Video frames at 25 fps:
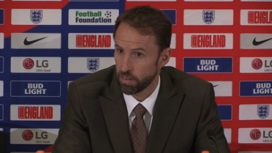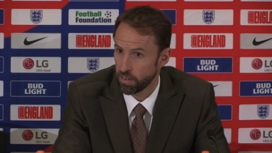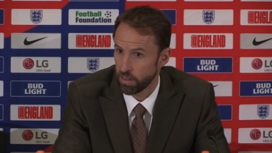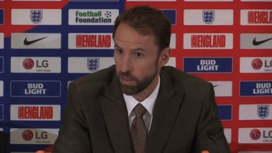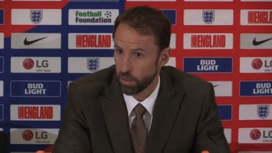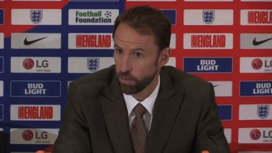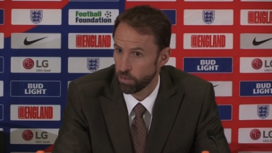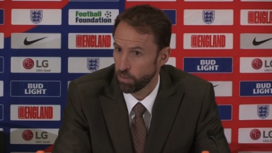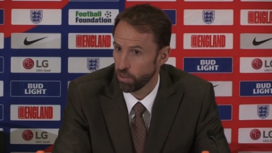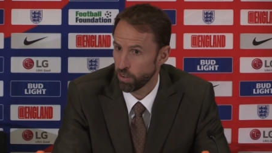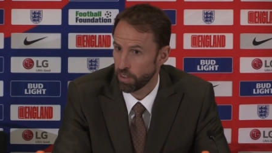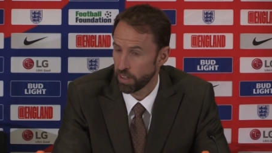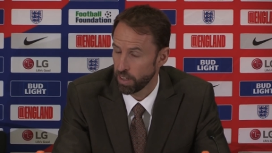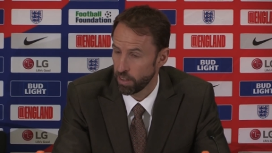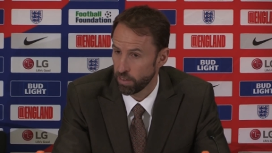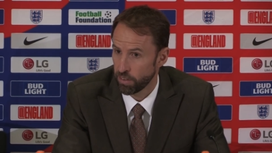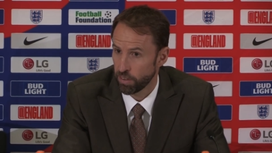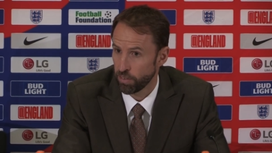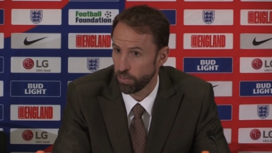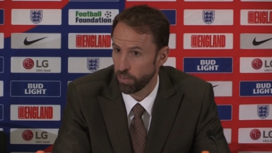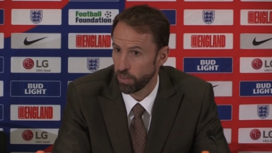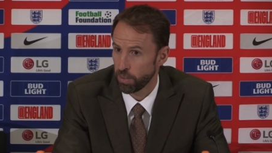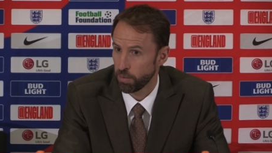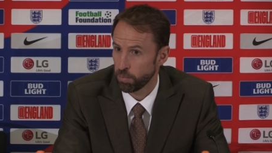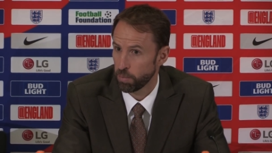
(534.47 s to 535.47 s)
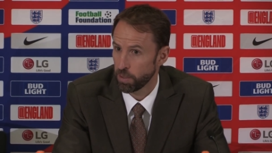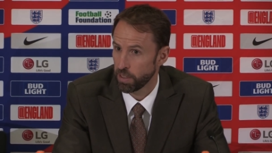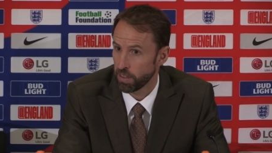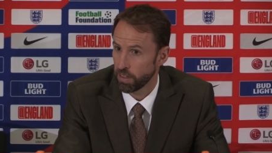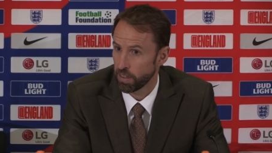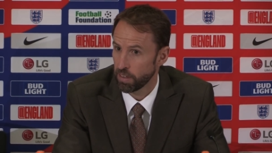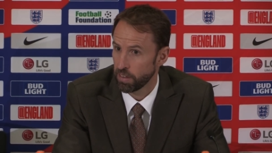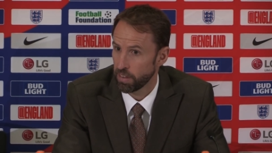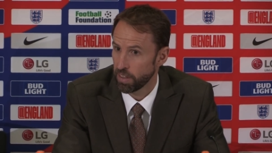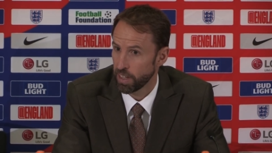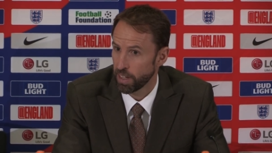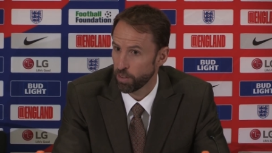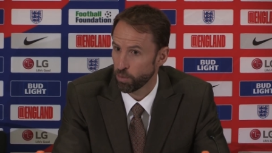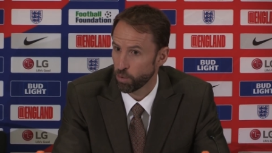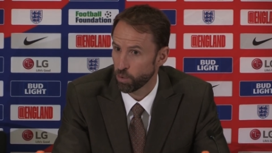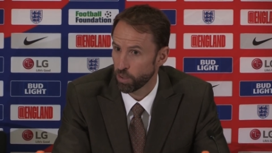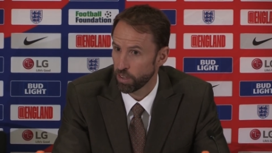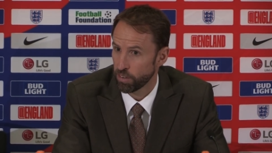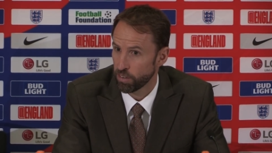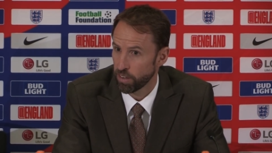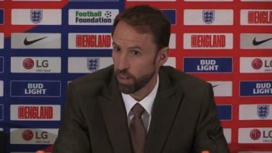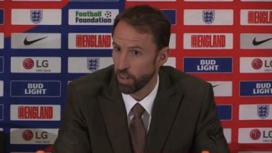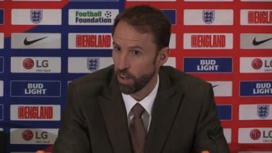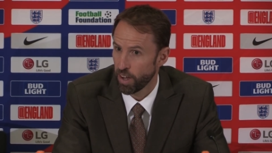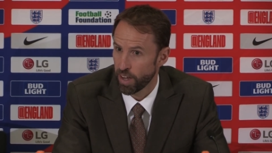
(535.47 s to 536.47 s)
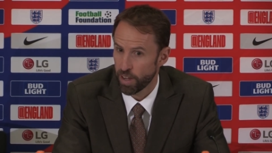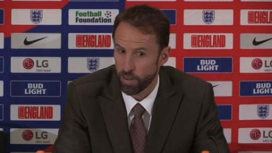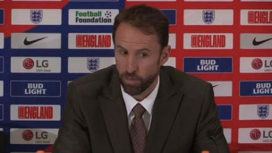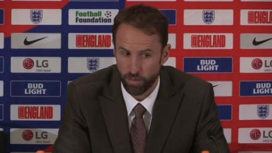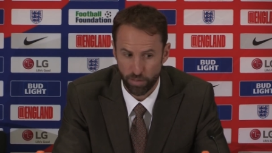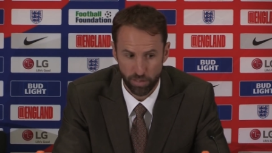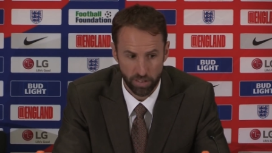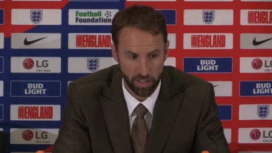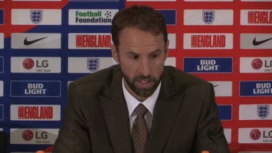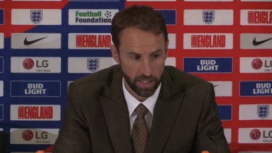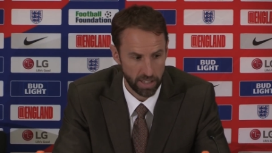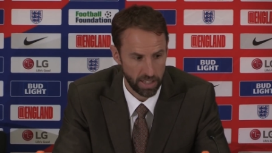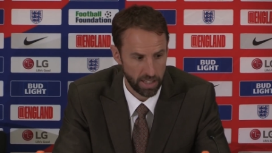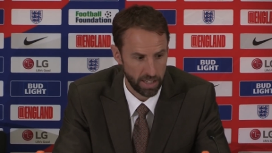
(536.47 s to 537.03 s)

you know, took it as if he'd been there all his life.